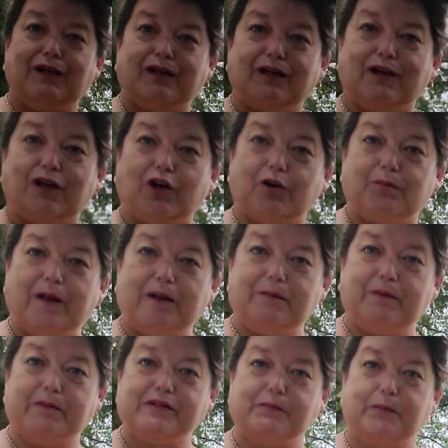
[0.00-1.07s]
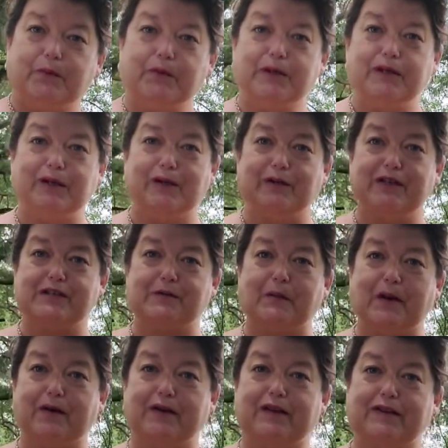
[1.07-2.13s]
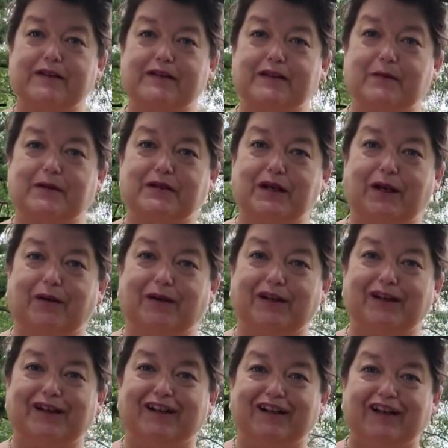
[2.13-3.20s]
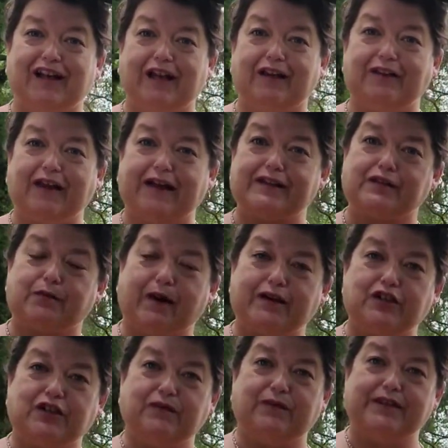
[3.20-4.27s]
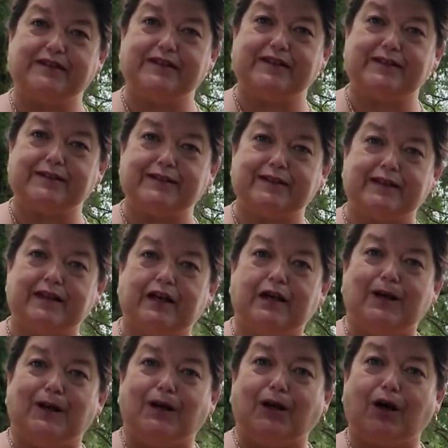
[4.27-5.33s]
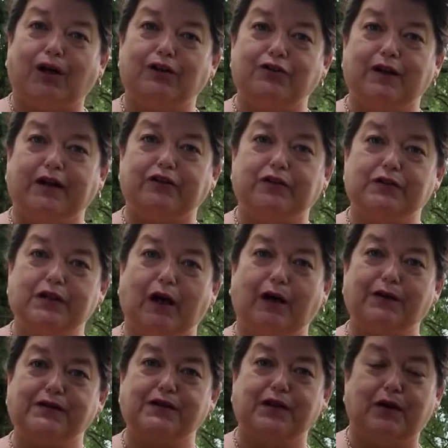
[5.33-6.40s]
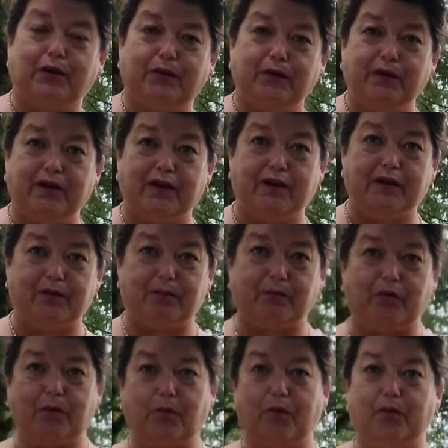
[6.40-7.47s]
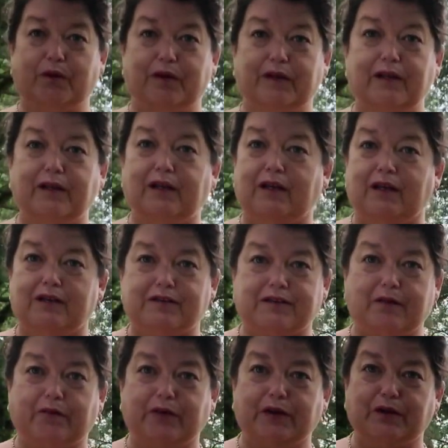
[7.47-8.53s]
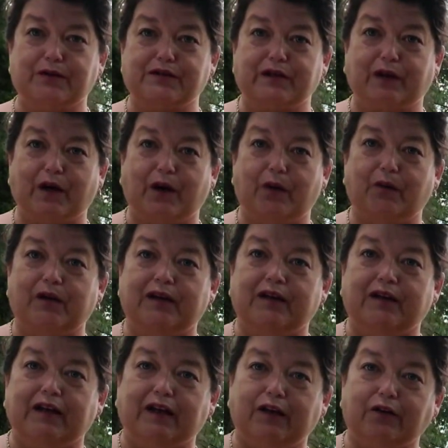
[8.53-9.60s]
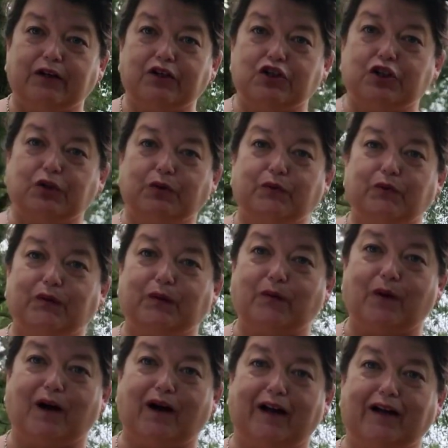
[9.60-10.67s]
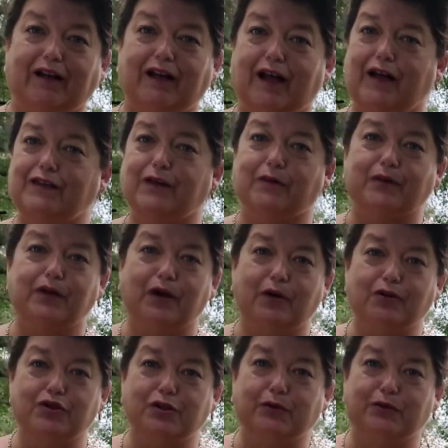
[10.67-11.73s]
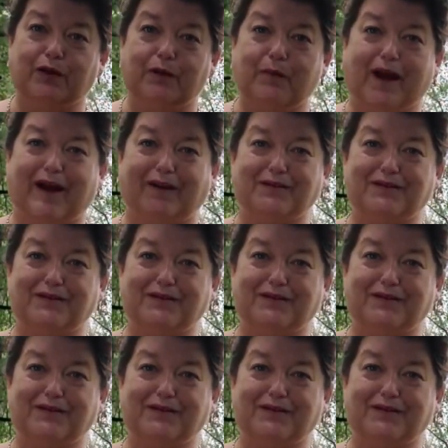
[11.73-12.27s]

her baby was born here and is buried at the cemetery, and that's why she visits. Contractors also reported several years ago hearing children crying, and there were no children about.